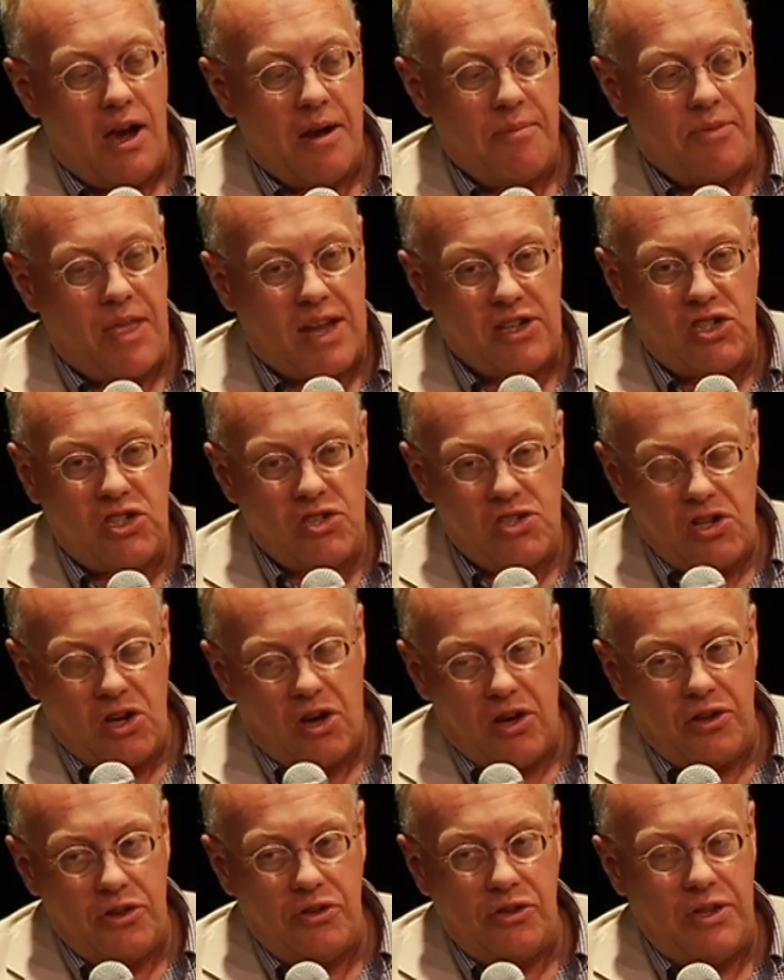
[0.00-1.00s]
That's just
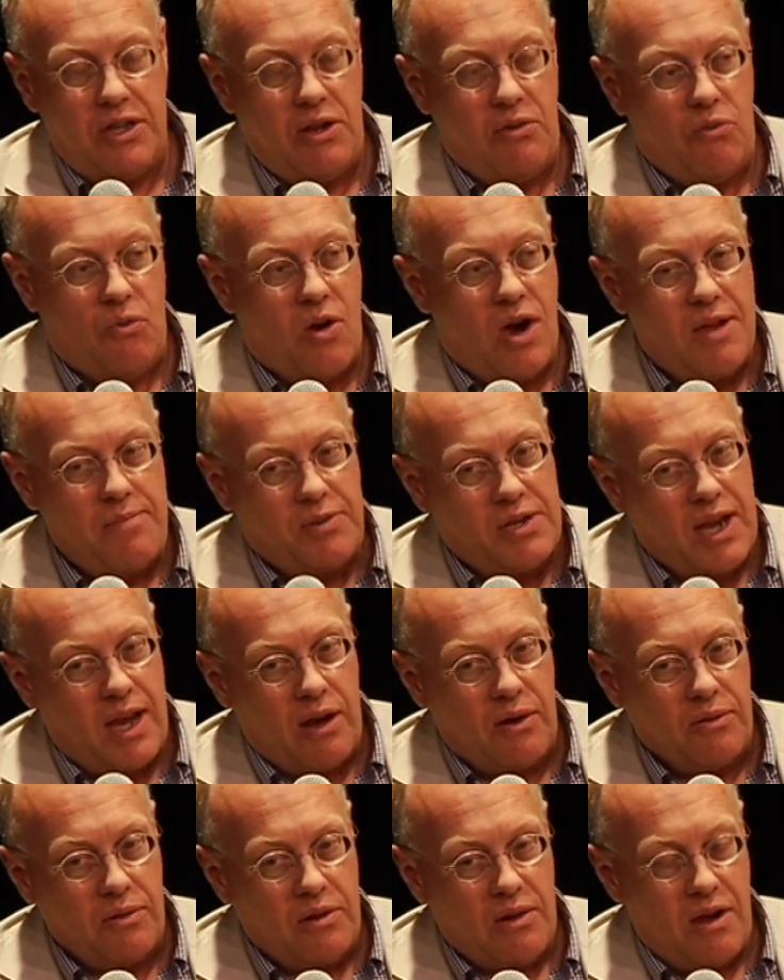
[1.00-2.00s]
utterly wiped
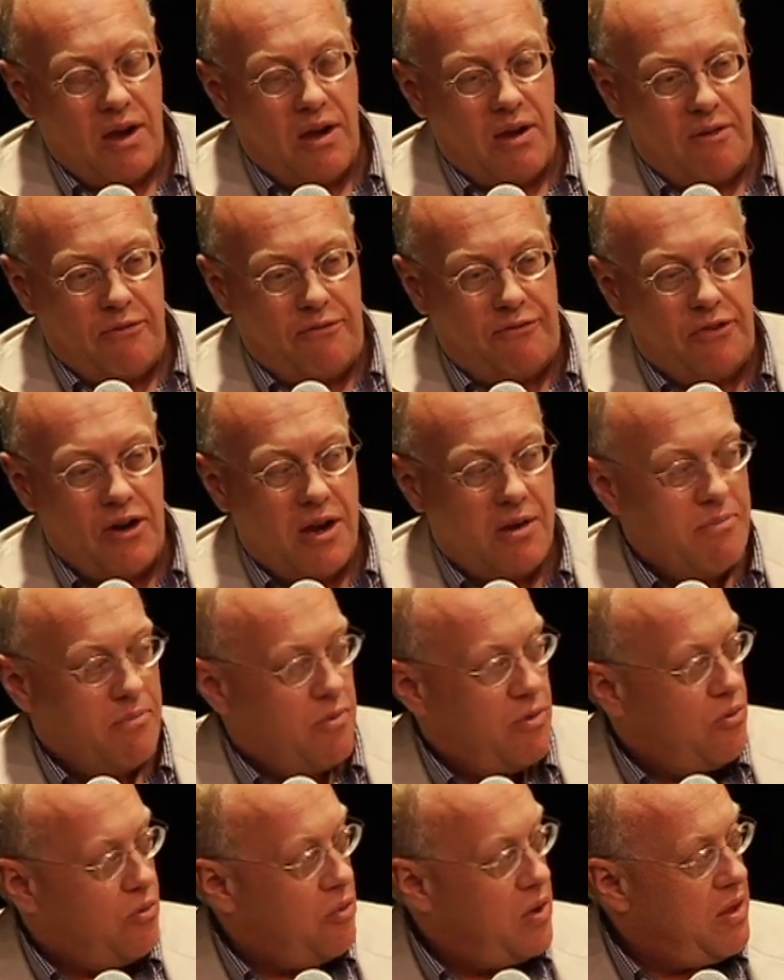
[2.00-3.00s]
out from
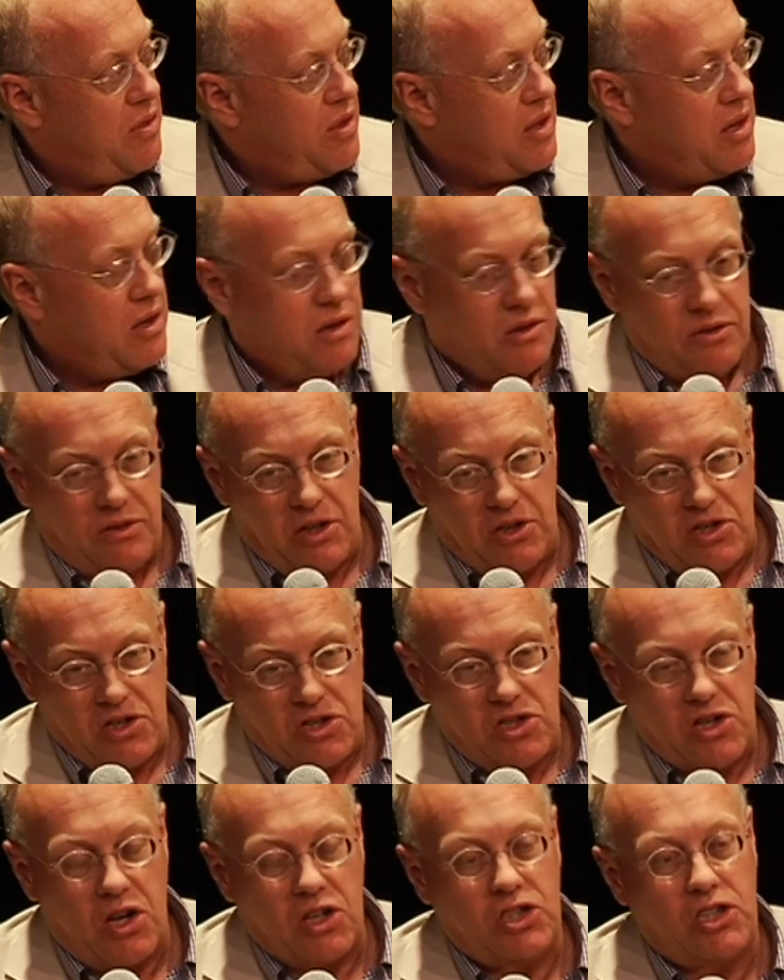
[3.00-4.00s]
within the
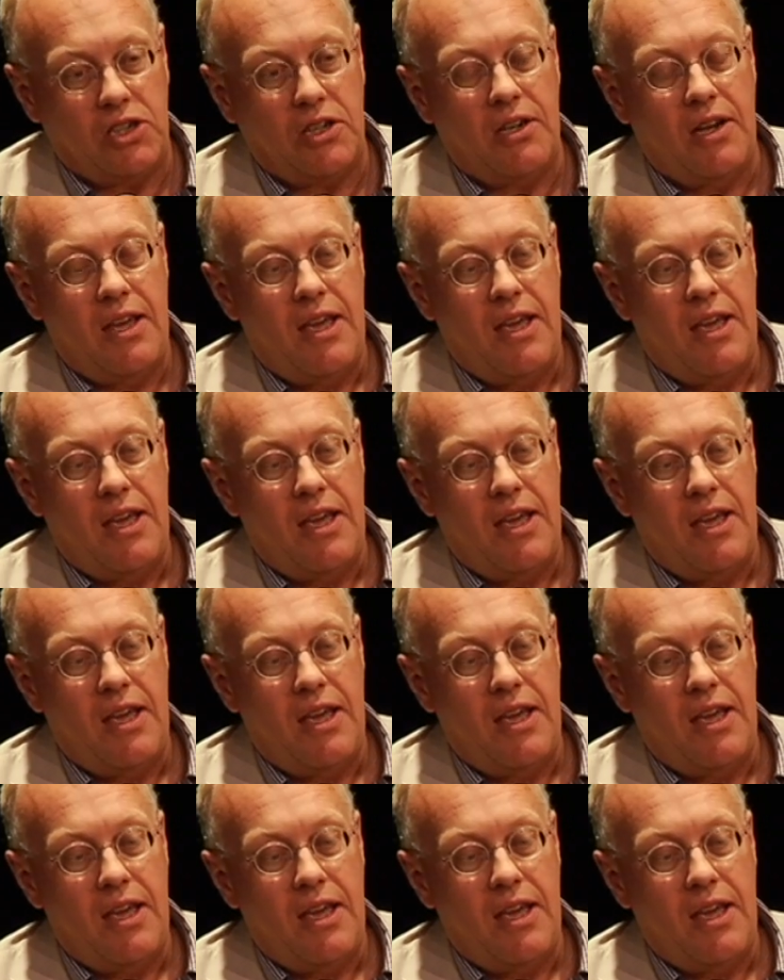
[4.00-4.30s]
discussion.